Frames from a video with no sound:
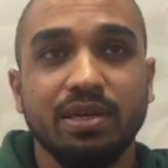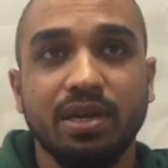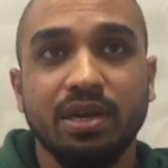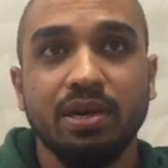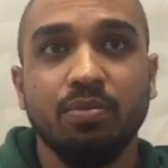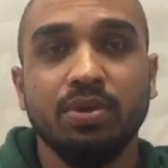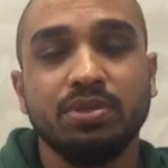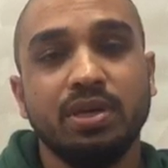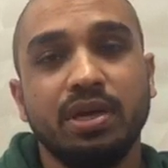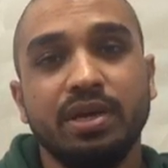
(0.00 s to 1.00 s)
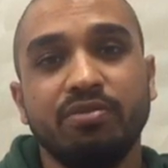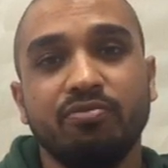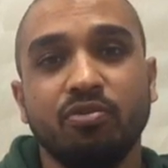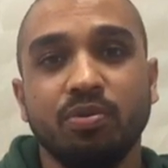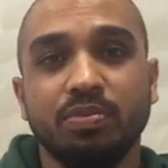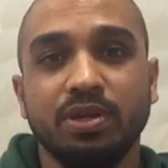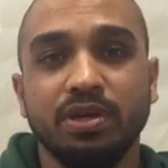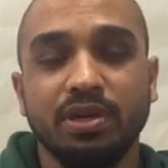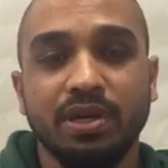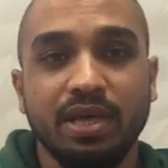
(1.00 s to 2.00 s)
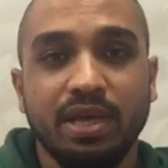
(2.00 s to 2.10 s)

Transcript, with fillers: Uh, once I informed the